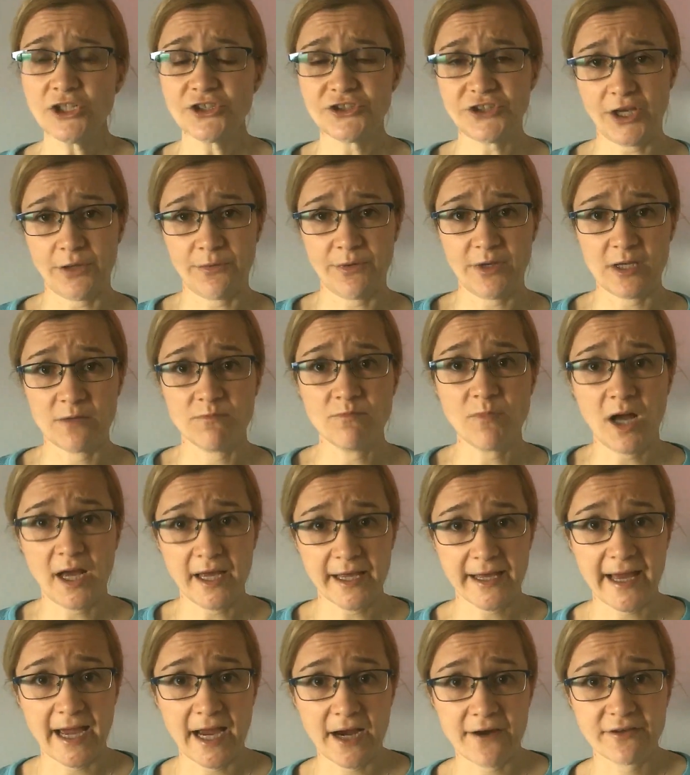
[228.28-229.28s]
So in
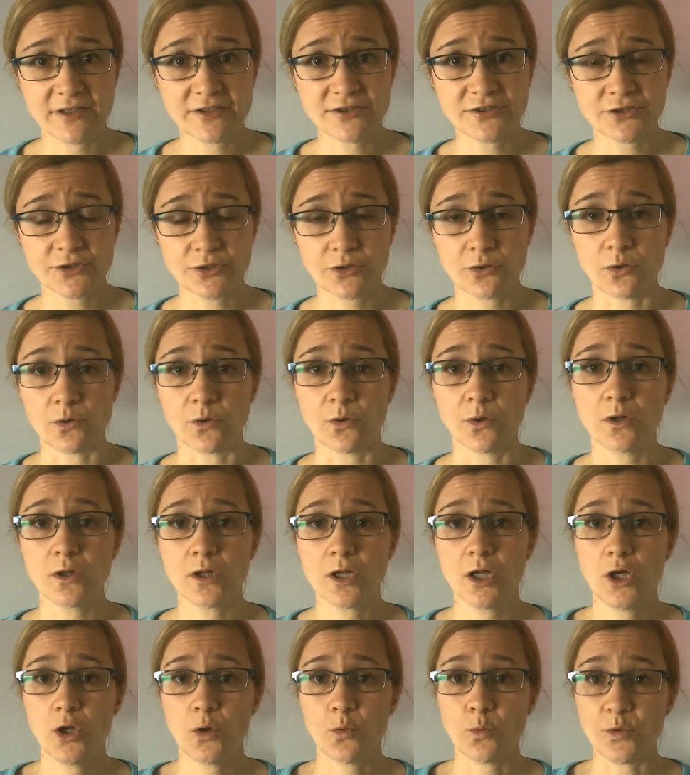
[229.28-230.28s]
my current
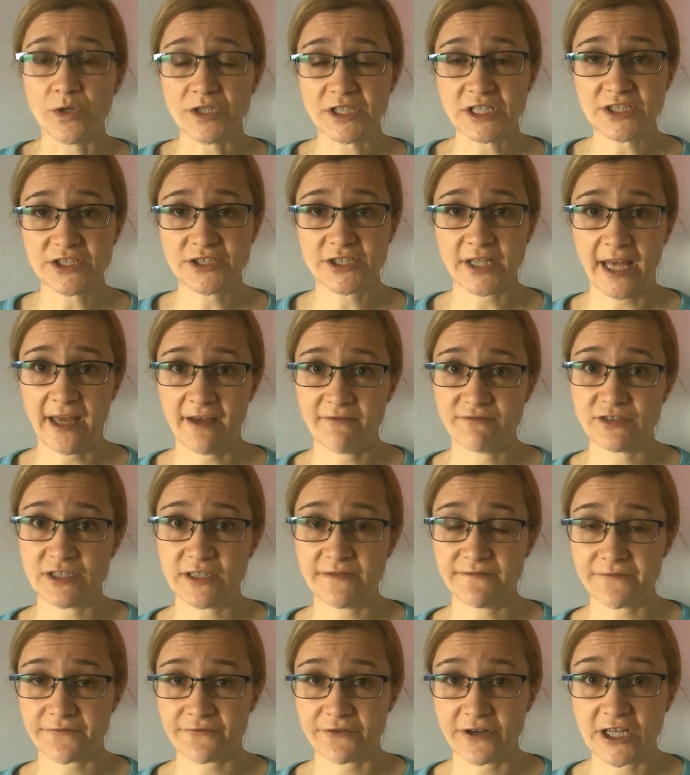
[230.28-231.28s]
school, we need to
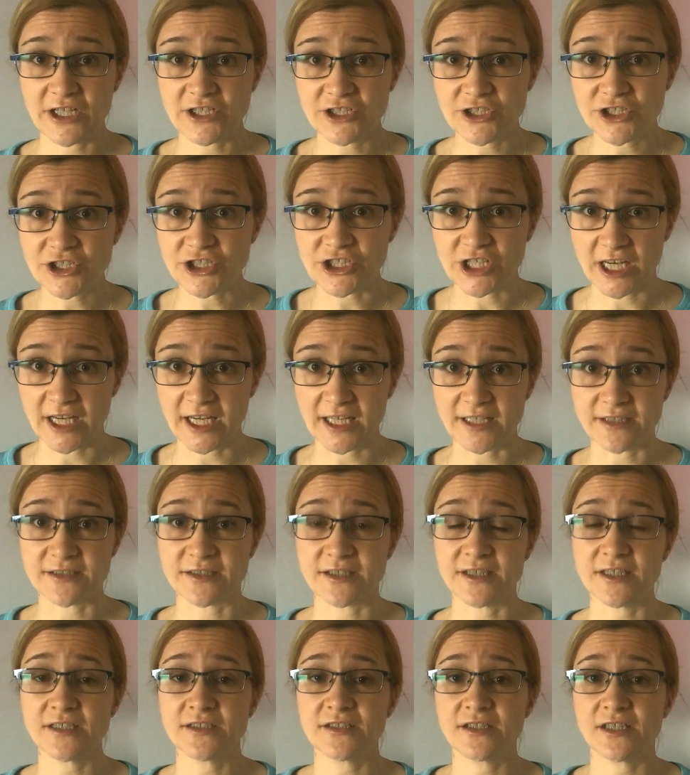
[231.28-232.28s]
have
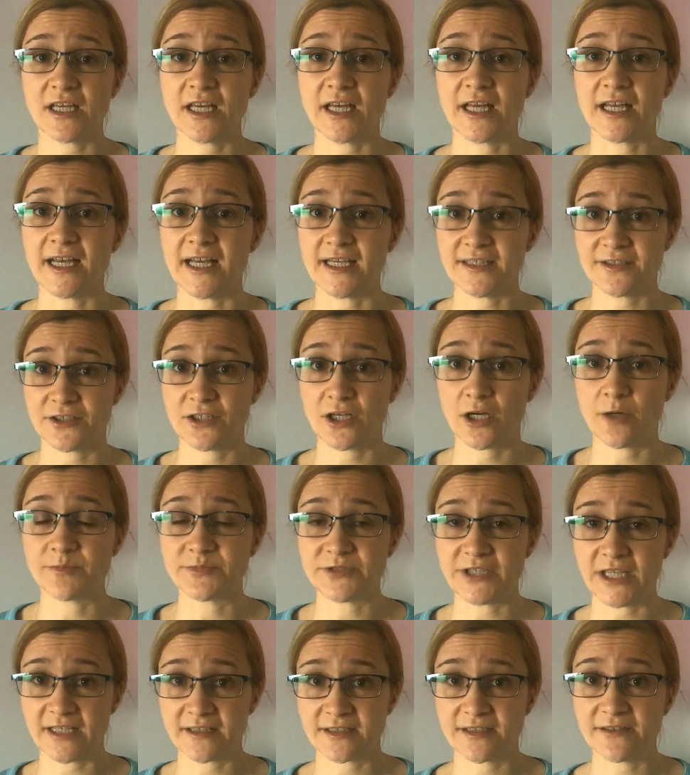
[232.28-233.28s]
differentiated lesson
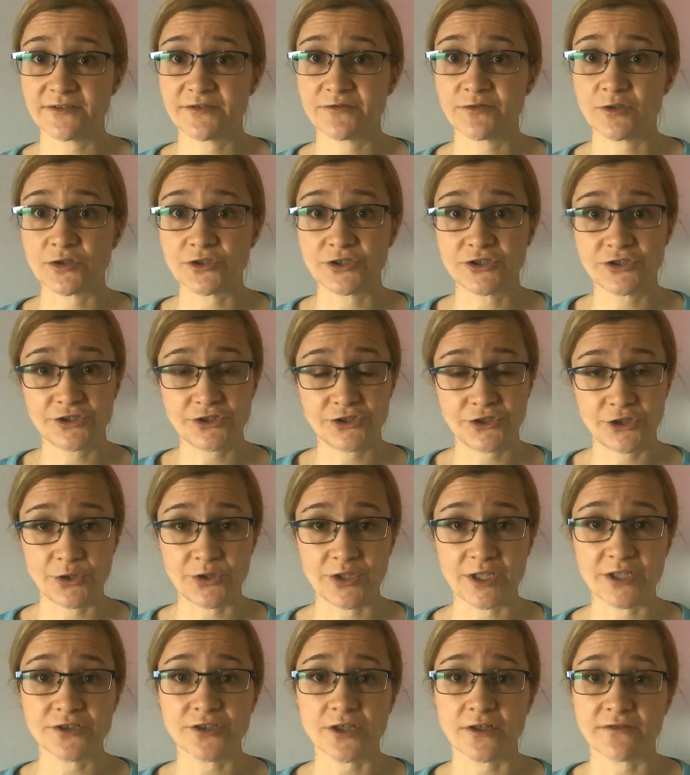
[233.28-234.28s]
objectives for
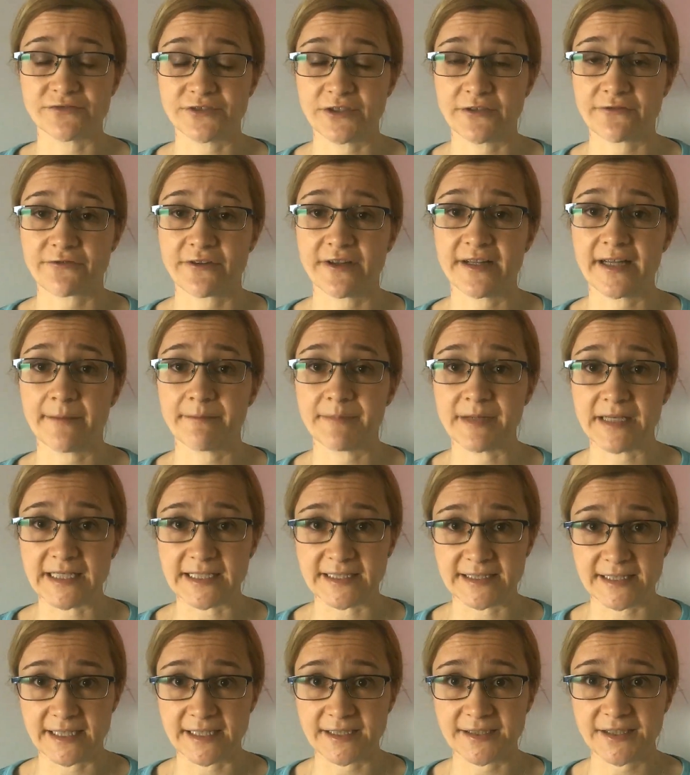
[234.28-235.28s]
students of different
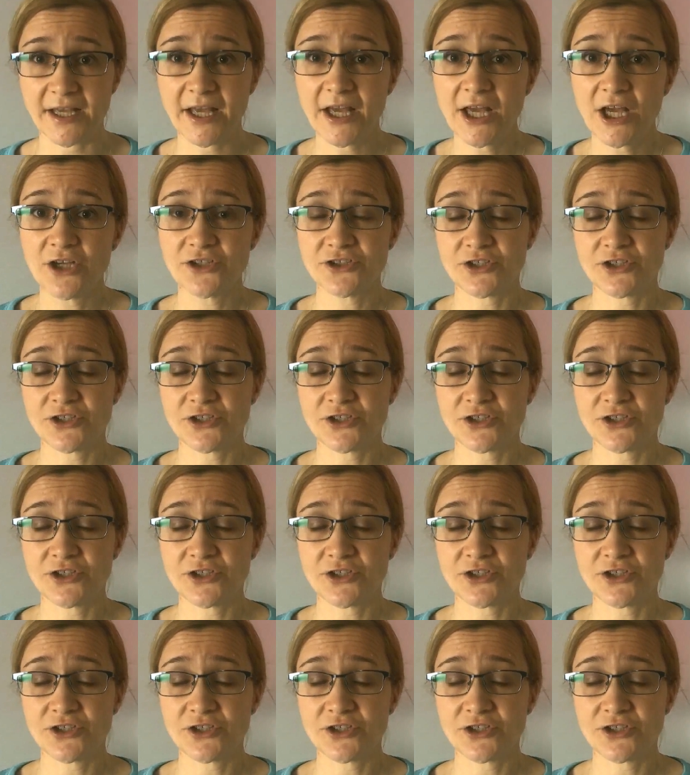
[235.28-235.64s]
abilities.